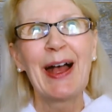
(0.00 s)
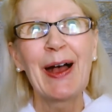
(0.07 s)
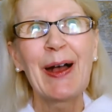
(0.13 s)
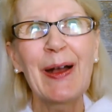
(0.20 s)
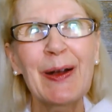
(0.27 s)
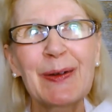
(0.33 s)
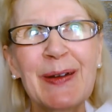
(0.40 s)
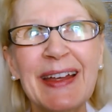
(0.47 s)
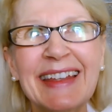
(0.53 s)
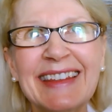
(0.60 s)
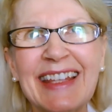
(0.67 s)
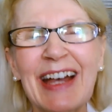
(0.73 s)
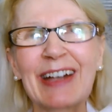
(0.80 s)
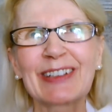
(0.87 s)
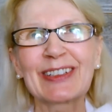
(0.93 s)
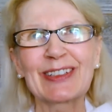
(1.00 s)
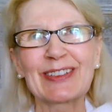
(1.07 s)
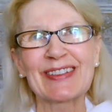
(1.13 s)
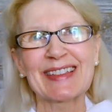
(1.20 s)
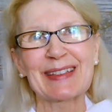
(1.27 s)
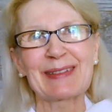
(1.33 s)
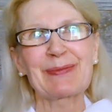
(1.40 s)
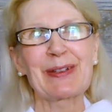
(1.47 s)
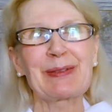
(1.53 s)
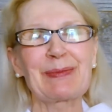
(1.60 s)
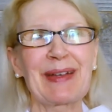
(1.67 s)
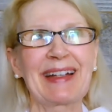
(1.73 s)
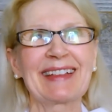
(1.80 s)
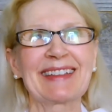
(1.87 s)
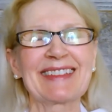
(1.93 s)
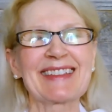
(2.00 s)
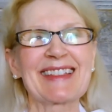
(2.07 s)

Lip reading: without losing my balance.